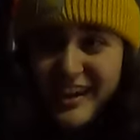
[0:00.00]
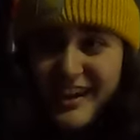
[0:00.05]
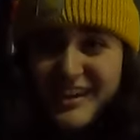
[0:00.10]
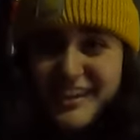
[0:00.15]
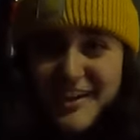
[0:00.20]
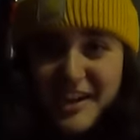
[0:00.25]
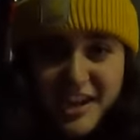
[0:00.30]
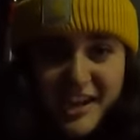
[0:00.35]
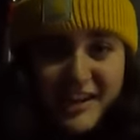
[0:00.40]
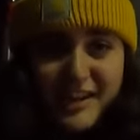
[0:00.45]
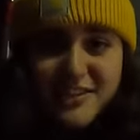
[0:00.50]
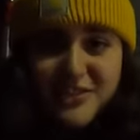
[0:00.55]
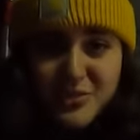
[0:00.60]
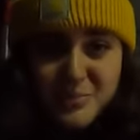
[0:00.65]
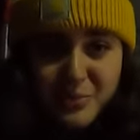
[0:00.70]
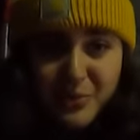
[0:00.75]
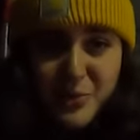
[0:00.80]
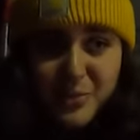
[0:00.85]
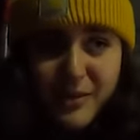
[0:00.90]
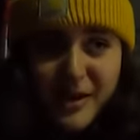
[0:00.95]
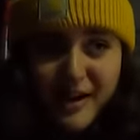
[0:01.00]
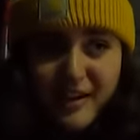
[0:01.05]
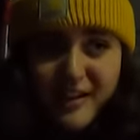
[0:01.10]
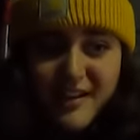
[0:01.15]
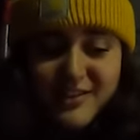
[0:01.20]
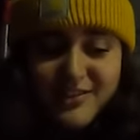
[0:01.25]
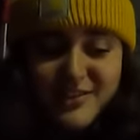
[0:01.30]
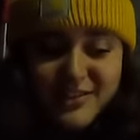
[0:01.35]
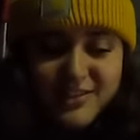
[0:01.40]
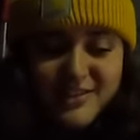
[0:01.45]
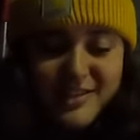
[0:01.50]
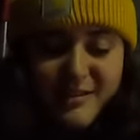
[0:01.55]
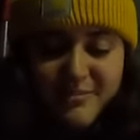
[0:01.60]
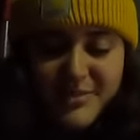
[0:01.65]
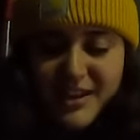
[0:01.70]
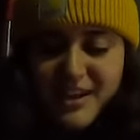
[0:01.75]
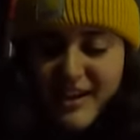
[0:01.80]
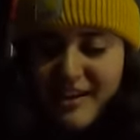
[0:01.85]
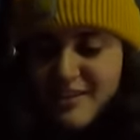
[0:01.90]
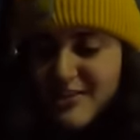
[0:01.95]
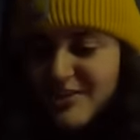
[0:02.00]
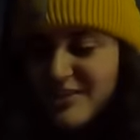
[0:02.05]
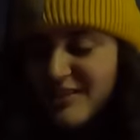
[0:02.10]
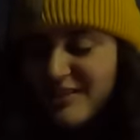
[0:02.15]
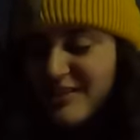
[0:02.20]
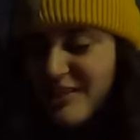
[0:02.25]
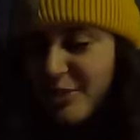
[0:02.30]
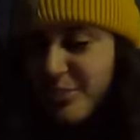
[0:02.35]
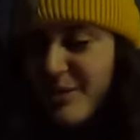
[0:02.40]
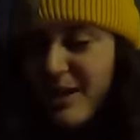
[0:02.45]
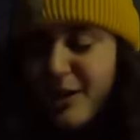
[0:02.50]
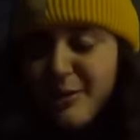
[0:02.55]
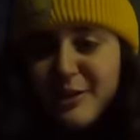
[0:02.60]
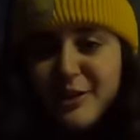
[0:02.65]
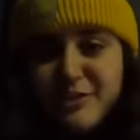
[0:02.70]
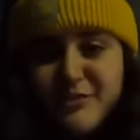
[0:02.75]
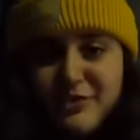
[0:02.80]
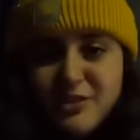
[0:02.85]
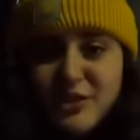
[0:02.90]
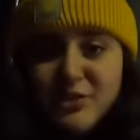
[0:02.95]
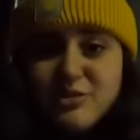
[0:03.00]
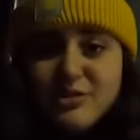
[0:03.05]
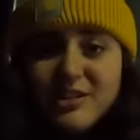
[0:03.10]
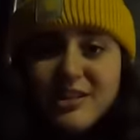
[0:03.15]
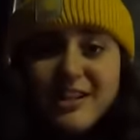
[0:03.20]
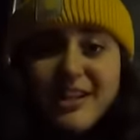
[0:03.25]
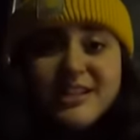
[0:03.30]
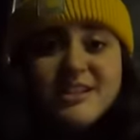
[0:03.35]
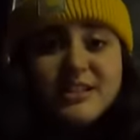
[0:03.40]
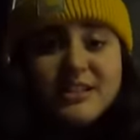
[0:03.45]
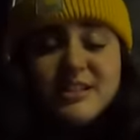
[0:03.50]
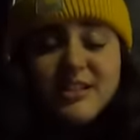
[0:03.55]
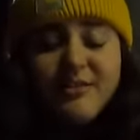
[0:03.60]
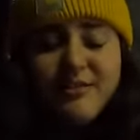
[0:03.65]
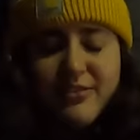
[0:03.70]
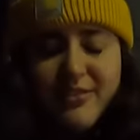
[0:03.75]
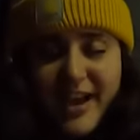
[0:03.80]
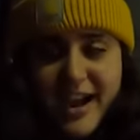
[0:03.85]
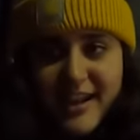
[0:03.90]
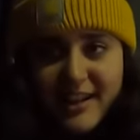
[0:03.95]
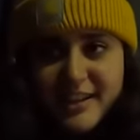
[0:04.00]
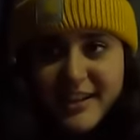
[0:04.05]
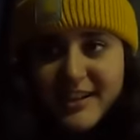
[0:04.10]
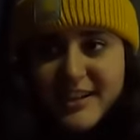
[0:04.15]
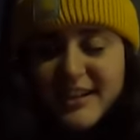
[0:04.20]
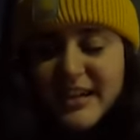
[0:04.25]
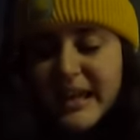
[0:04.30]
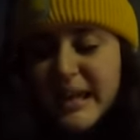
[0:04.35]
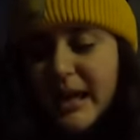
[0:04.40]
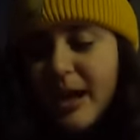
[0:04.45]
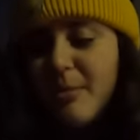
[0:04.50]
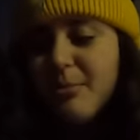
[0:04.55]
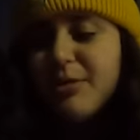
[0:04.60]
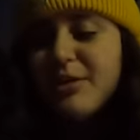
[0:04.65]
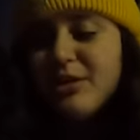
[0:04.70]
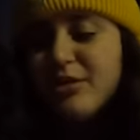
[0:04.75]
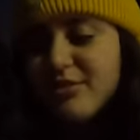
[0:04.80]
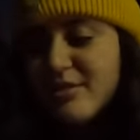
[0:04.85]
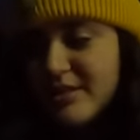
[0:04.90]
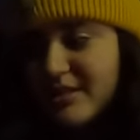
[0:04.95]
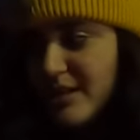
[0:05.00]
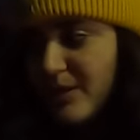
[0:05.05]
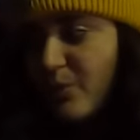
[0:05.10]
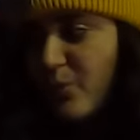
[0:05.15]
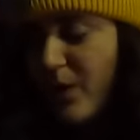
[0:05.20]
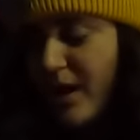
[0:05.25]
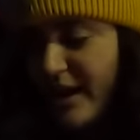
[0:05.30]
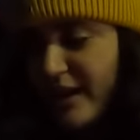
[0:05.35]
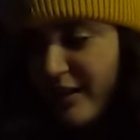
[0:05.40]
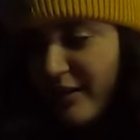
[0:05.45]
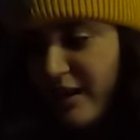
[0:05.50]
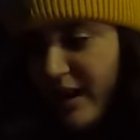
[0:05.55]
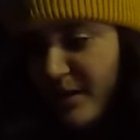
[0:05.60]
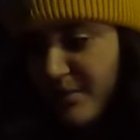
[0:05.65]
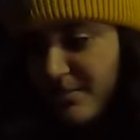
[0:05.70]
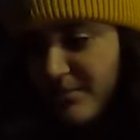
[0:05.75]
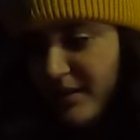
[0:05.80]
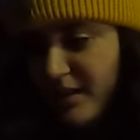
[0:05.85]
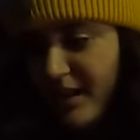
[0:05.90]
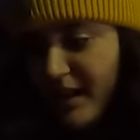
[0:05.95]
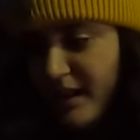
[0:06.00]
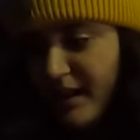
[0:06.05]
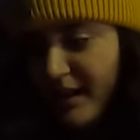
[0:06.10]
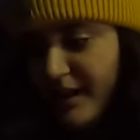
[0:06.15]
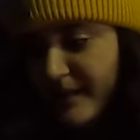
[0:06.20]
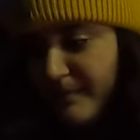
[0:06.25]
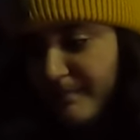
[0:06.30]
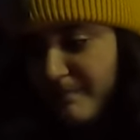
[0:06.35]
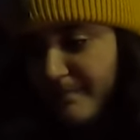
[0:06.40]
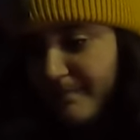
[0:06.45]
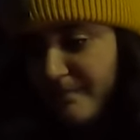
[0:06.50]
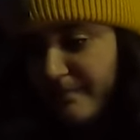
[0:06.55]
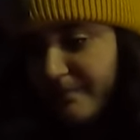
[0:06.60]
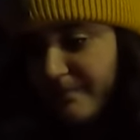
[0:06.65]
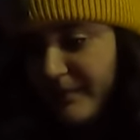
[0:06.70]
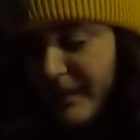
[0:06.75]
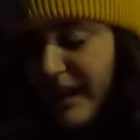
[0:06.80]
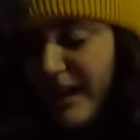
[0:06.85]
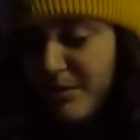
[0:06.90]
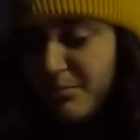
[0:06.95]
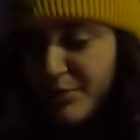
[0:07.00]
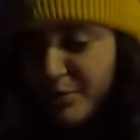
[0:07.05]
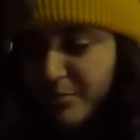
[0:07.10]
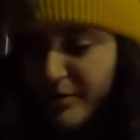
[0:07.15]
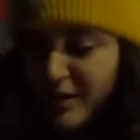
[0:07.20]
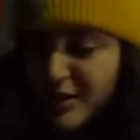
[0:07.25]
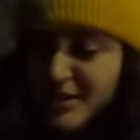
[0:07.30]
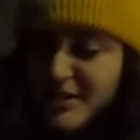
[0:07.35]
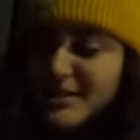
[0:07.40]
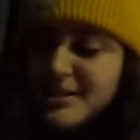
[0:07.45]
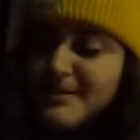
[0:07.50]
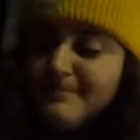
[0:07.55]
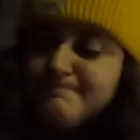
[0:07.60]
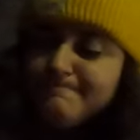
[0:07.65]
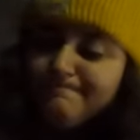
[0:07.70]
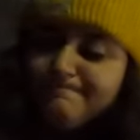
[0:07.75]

A canned blueberries and something else, and you're probably confused, and that's valid, but you'll see why I grabbed canned blueberries.